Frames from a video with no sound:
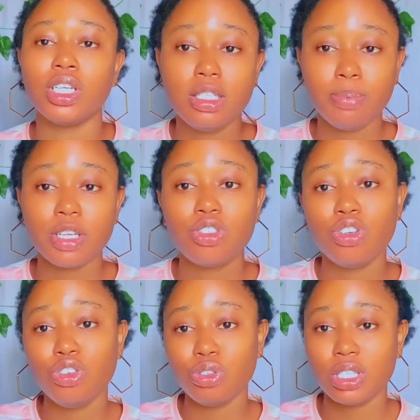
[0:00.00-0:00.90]
it's best to
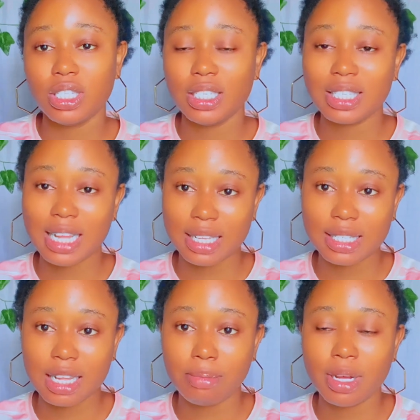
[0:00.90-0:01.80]
use this
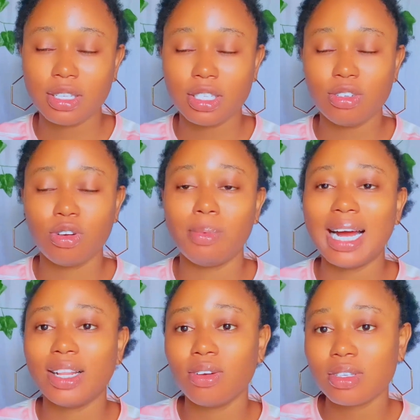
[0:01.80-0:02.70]
niacinamide serum
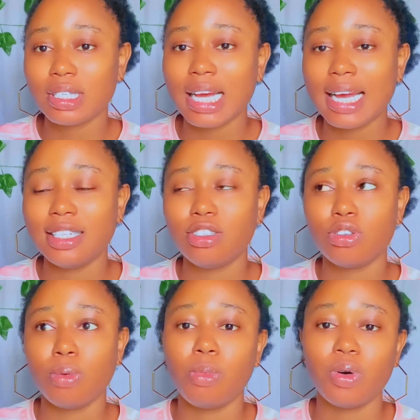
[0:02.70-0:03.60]
alongside
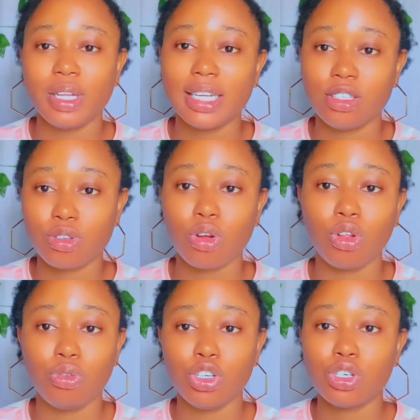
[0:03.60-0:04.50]
some other
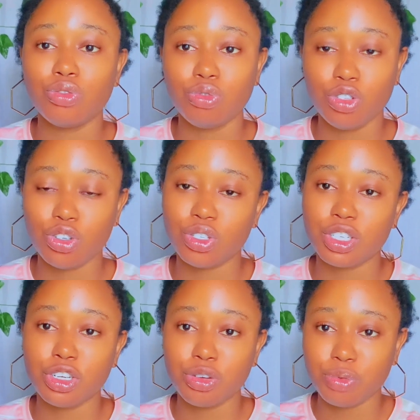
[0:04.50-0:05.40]
discoloration
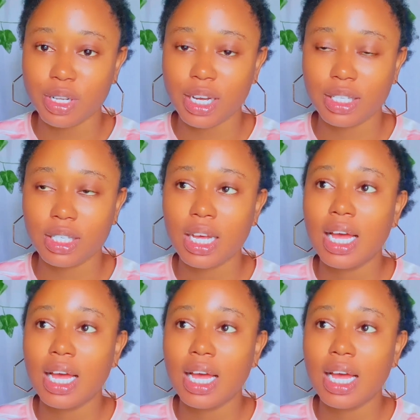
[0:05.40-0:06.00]
reducing ingredients